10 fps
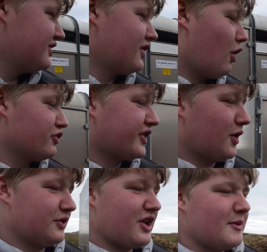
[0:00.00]
is
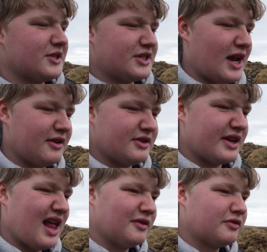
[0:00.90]
also, same as the Tedder, it's a
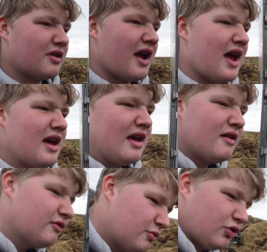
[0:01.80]
Galfrey
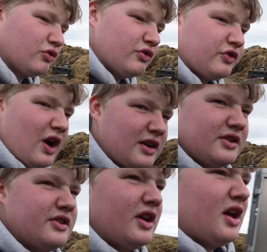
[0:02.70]
from Untitled Tractors.